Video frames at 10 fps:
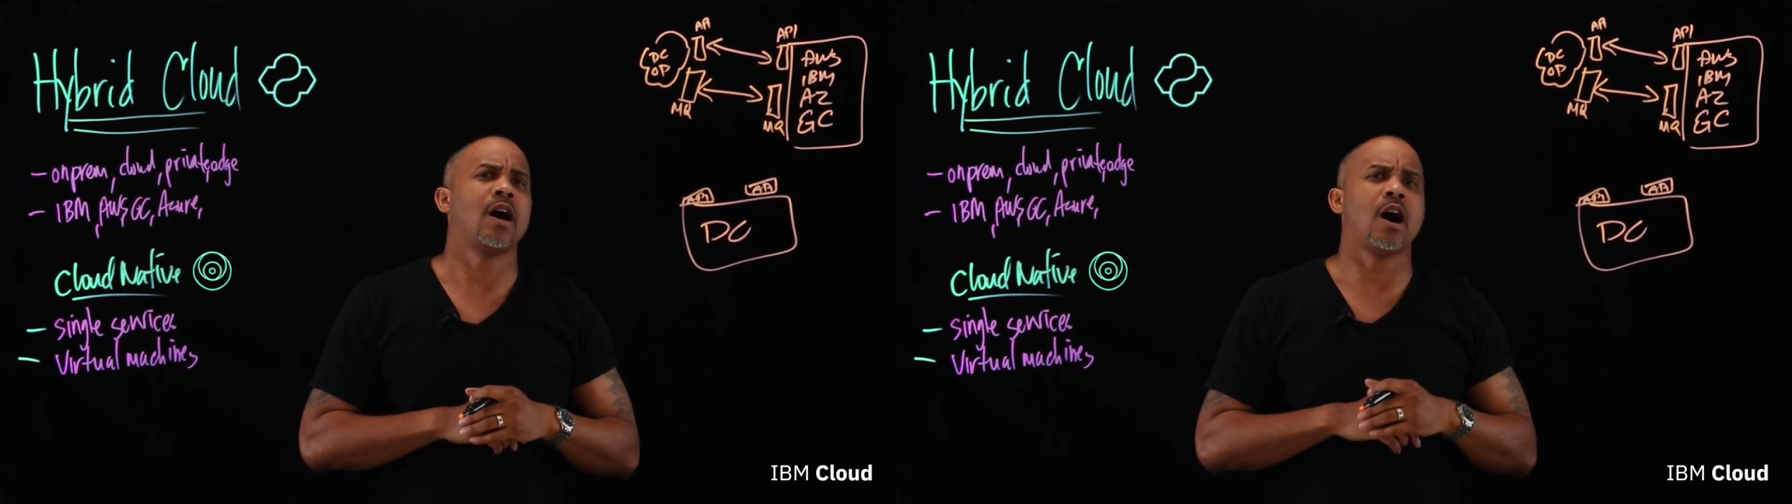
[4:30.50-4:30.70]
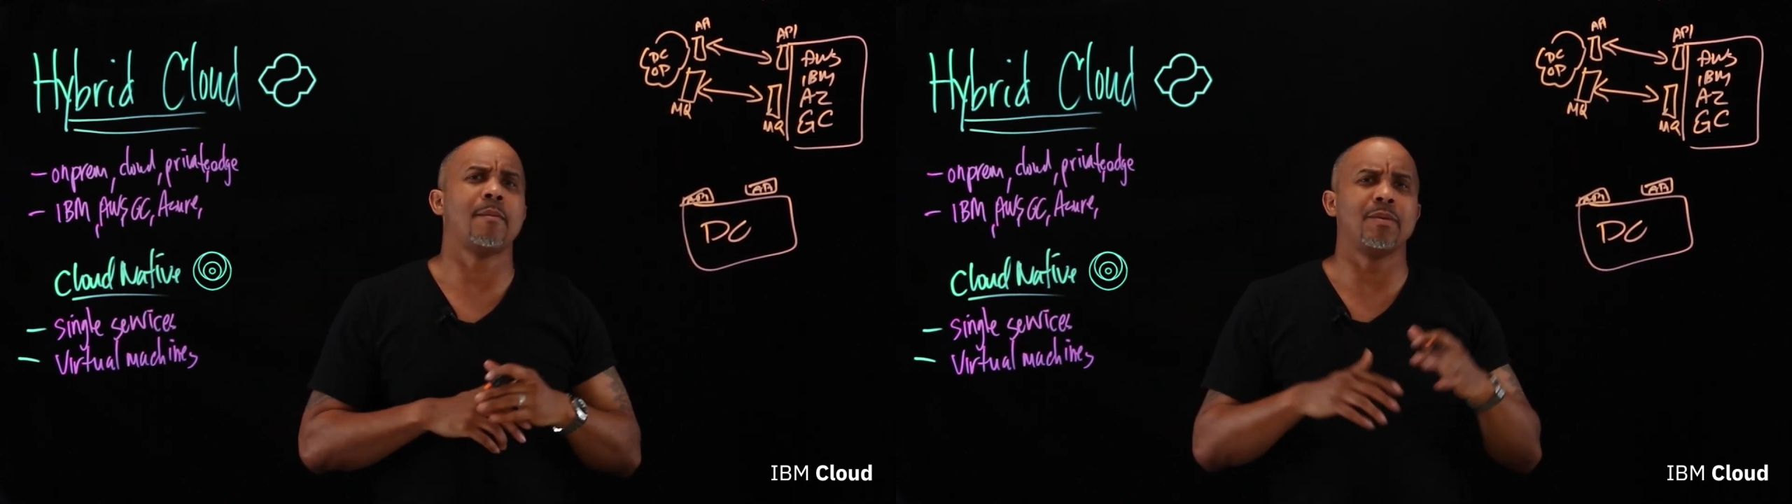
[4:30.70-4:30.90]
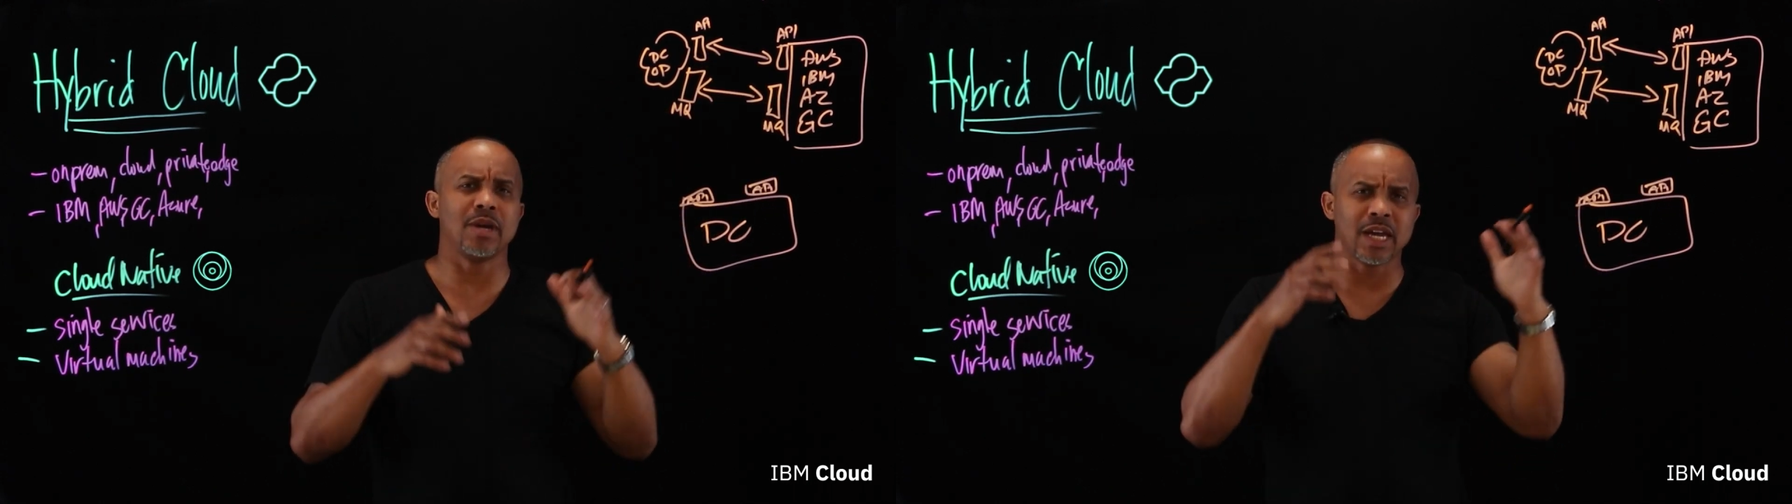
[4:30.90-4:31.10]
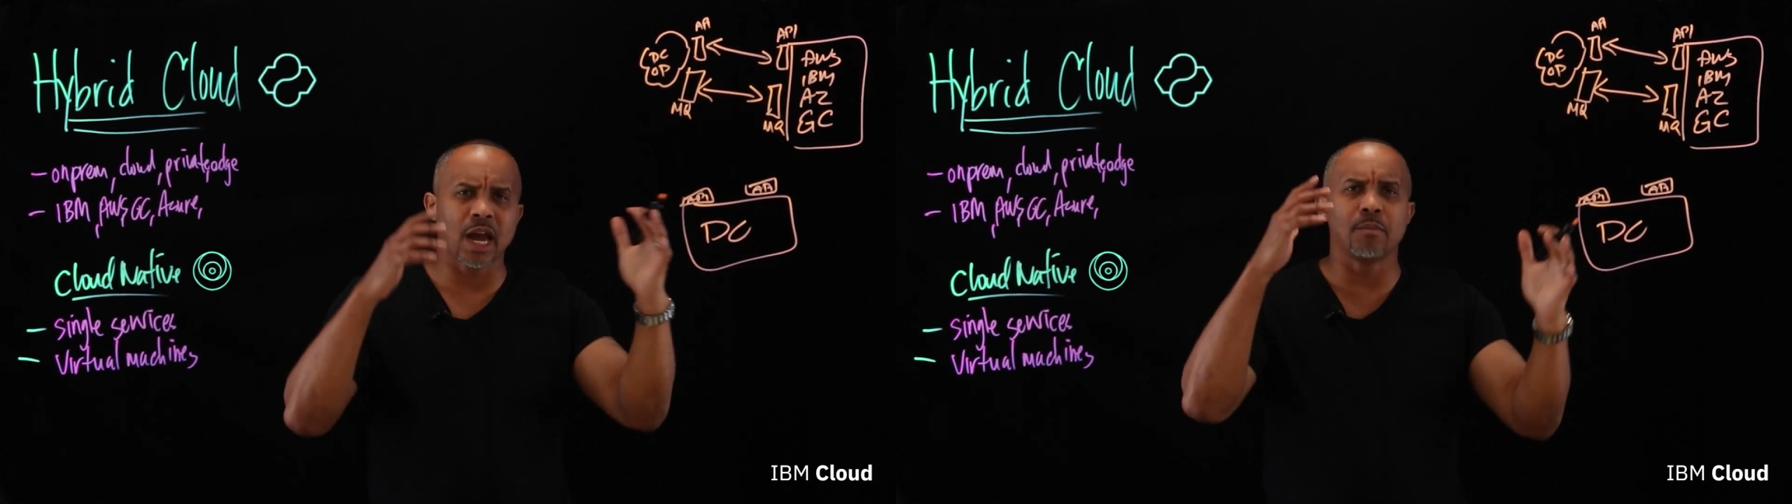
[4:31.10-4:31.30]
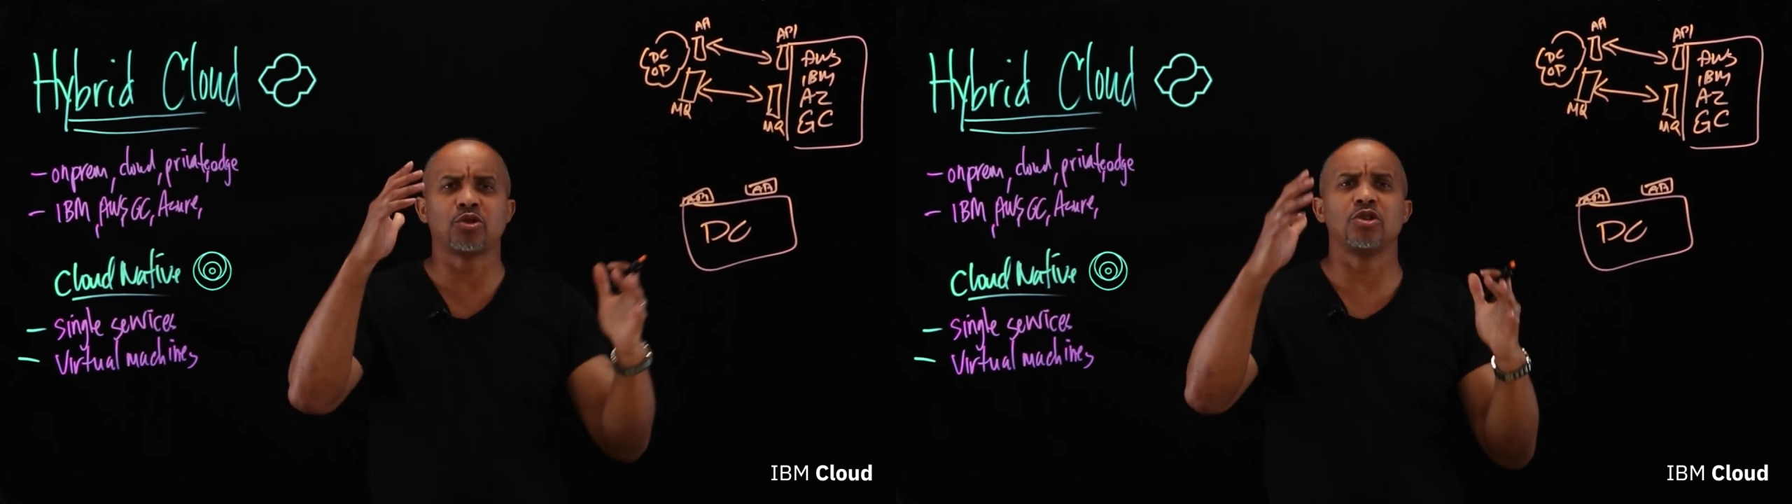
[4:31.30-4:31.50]
um, and being
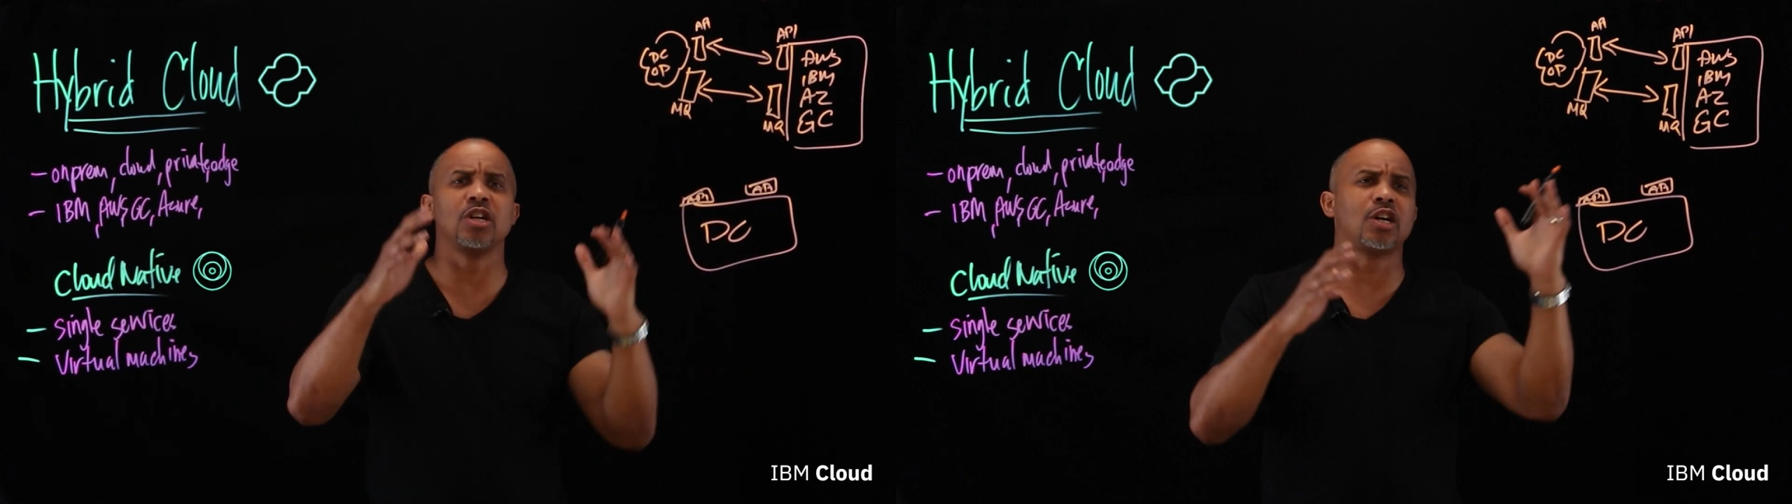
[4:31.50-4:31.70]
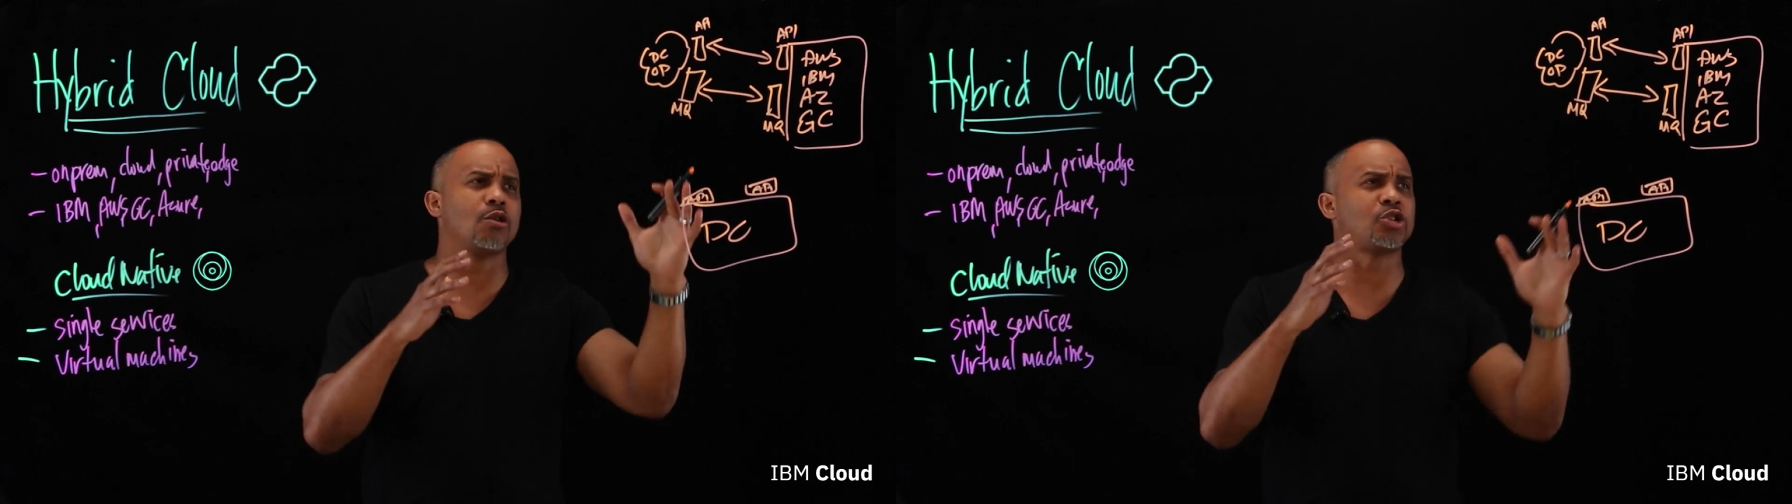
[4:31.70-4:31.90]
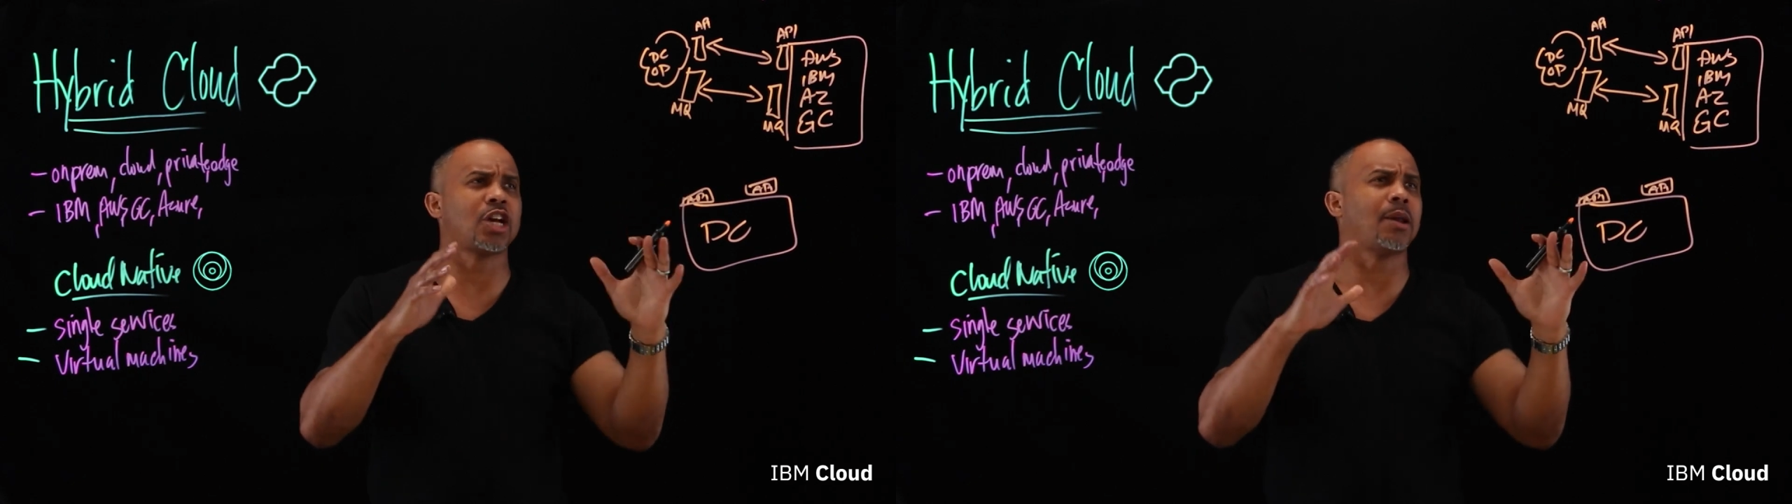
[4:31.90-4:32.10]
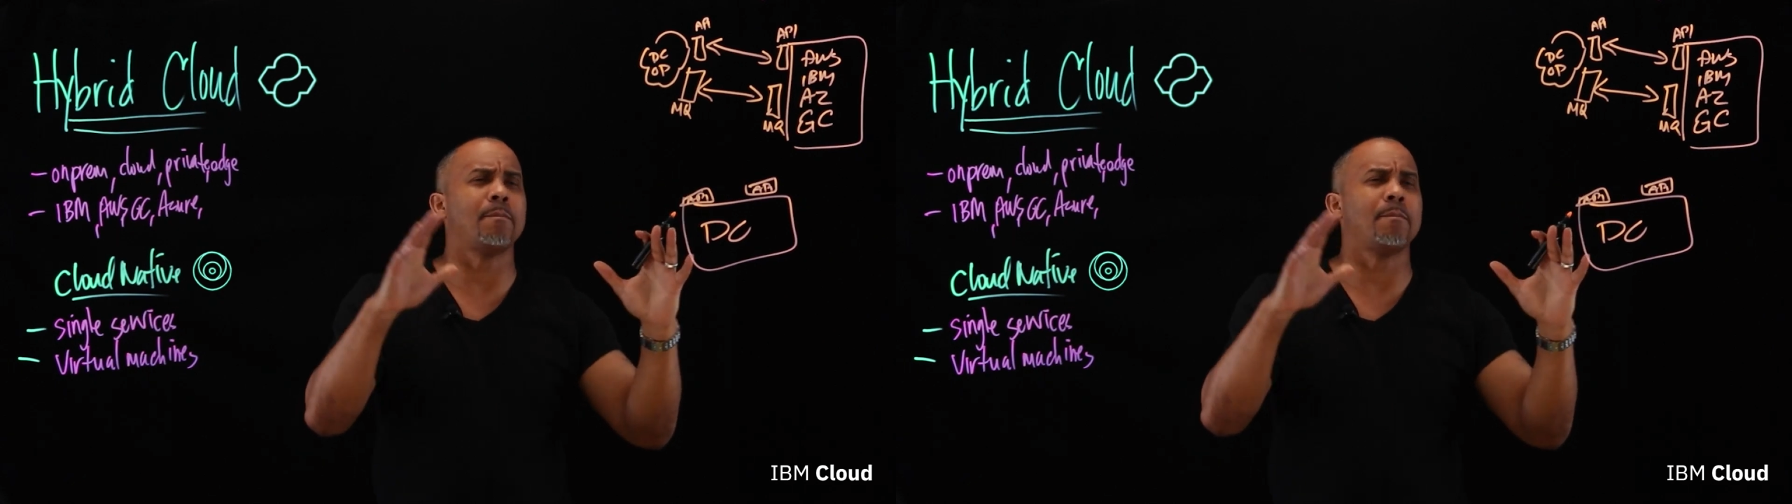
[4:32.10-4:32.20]
able to negotiate